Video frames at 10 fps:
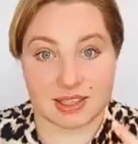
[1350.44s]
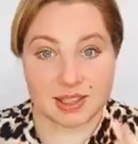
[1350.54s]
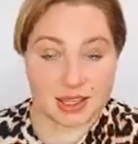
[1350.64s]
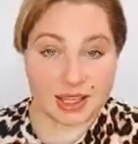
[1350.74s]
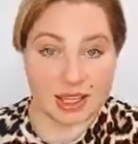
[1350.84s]

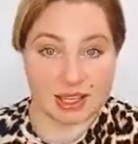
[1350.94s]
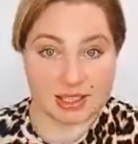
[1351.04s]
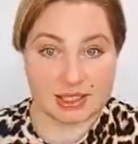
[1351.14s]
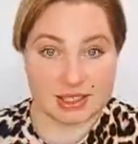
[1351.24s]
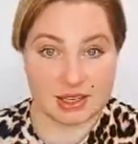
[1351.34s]

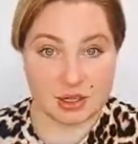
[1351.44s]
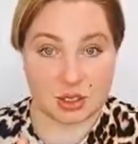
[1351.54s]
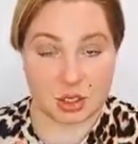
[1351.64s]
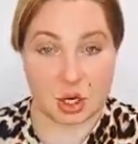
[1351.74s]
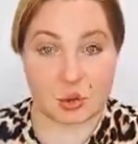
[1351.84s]
this
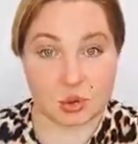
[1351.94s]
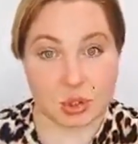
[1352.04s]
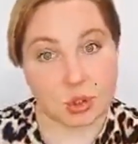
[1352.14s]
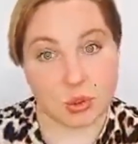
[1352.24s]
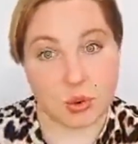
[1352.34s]

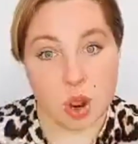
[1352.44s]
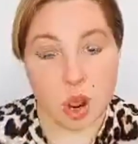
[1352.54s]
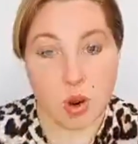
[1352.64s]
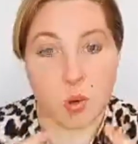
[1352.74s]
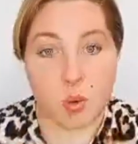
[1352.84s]
shows you
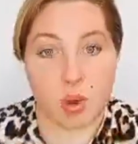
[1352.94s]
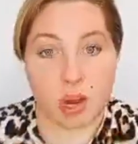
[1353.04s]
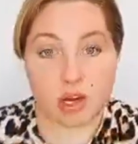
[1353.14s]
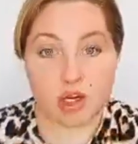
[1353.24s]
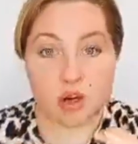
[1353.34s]

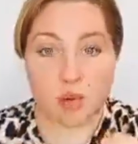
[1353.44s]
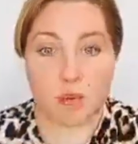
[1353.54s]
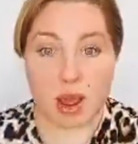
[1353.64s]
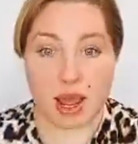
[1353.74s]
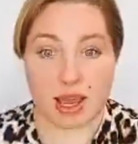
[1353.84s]
where your
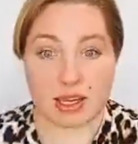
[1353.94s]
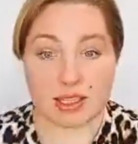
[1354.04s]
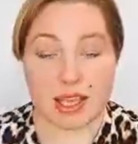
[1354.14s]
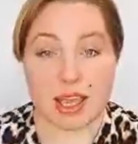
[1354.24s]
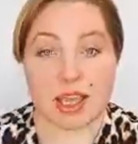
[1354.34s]
mind